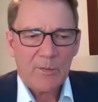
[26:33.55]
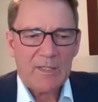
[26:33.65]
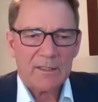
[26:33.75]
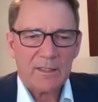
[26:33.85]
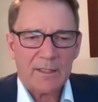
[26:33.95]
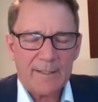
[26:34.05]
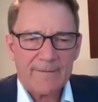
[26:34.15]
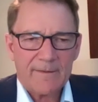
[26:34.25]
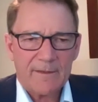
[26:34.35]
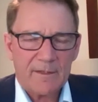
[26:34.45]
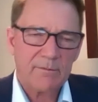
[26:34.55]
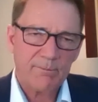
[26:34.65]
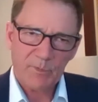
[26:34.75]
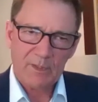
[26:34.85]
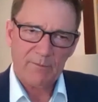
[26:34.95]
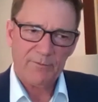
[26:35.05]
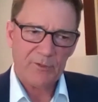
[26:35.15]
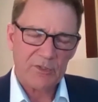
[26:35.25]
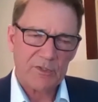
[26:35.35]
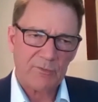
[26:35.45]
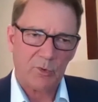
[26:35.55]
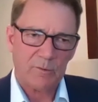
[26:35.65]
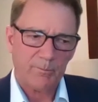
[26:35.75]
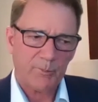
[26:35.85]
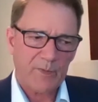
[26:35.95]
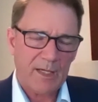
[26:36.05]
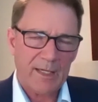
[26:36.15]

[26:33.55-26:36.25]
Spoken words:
well, first of all,